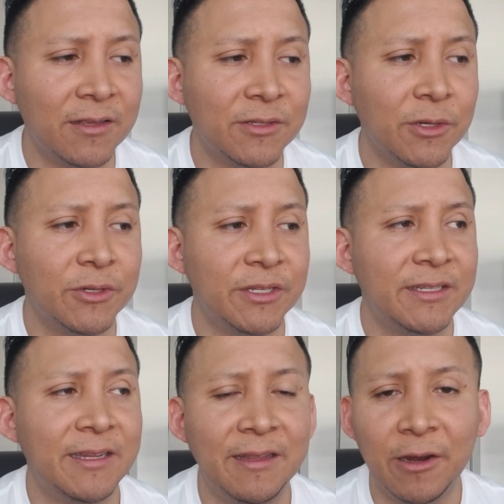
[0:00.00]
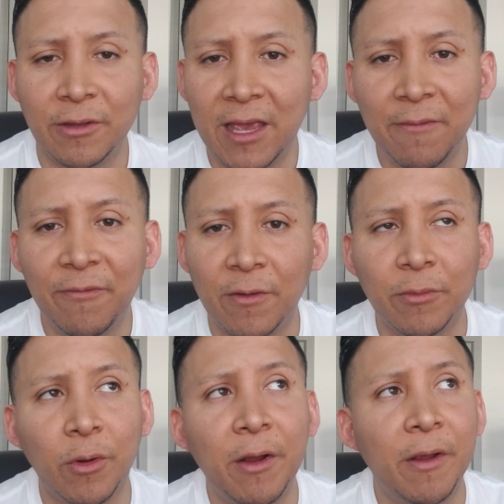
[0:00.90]
And so it just, you know, came from
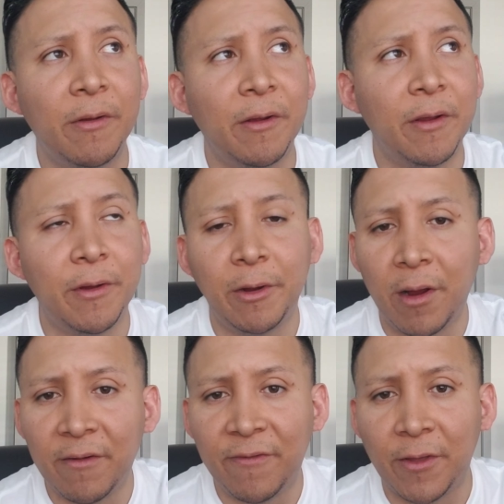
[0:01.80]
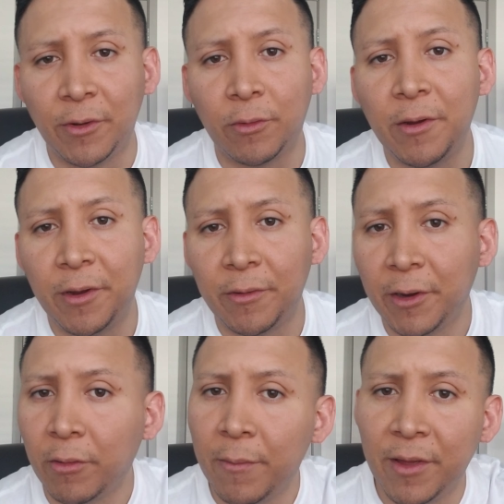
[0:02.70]
great, great, great, great, great grandfather, great, great, great
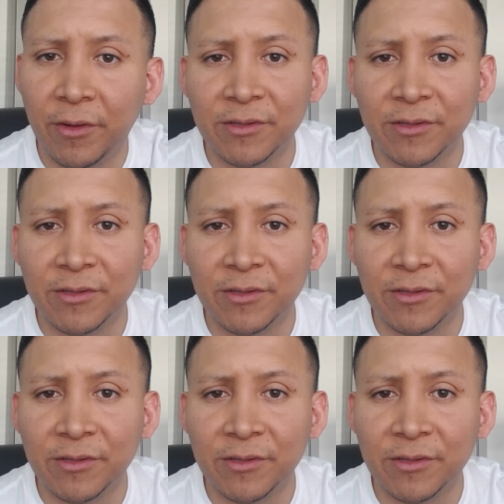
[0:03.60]
grandmother.